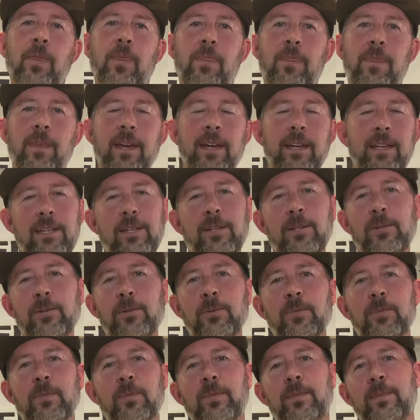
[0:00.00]
thank
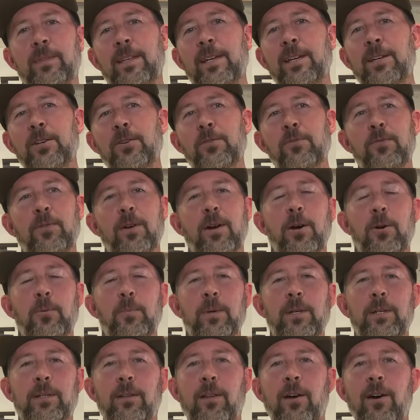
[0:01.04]
you for
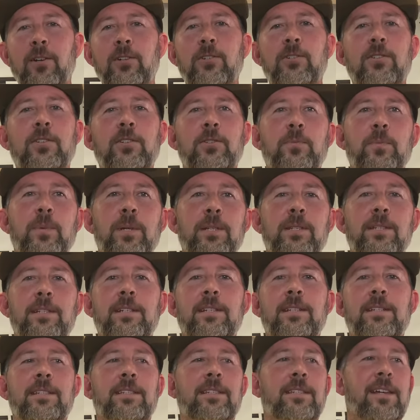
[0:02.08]
helping launch this
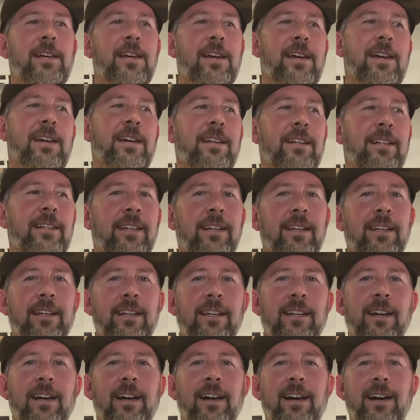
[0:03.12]
business, and
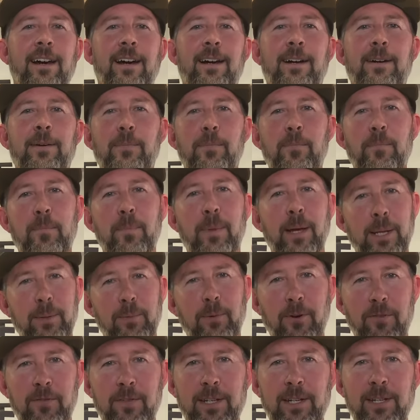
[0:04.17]
many
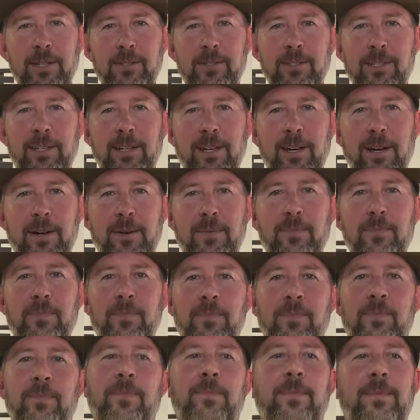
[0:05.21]
more videos to come.
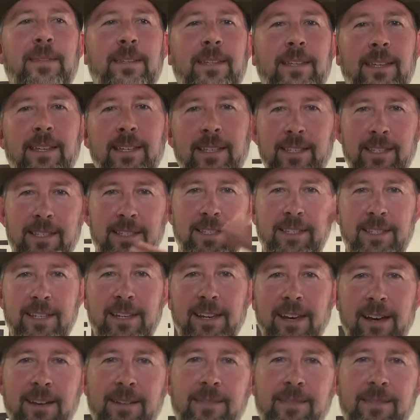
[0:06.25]
See ya.